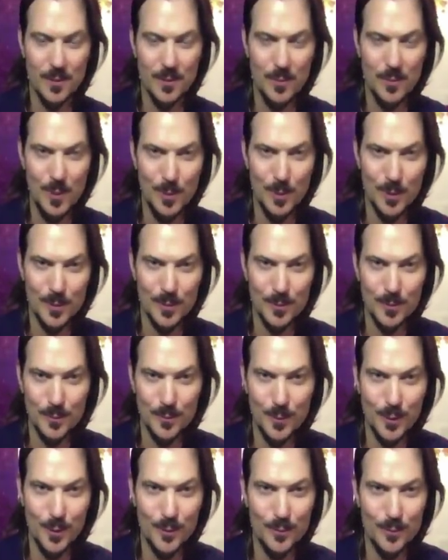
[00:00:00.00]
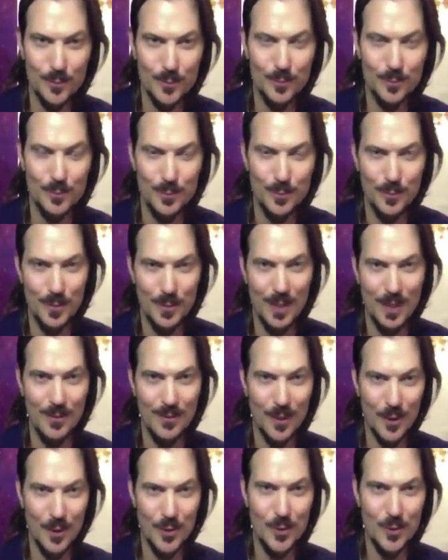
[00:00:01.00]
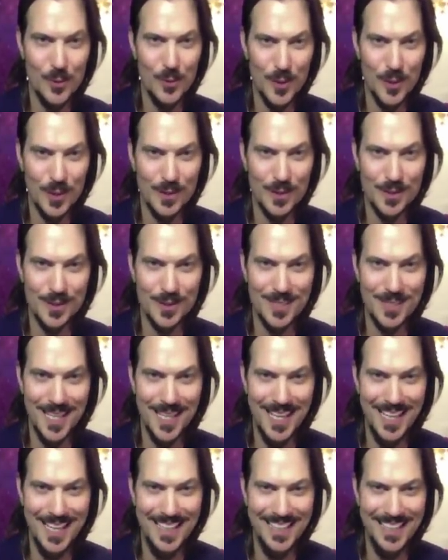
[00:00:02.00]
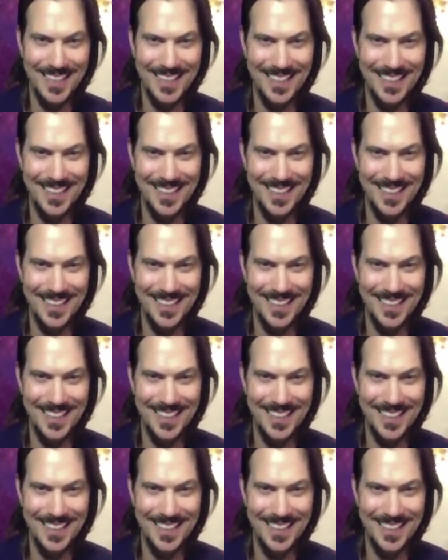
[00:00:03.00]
people don't have a lot of new things to say.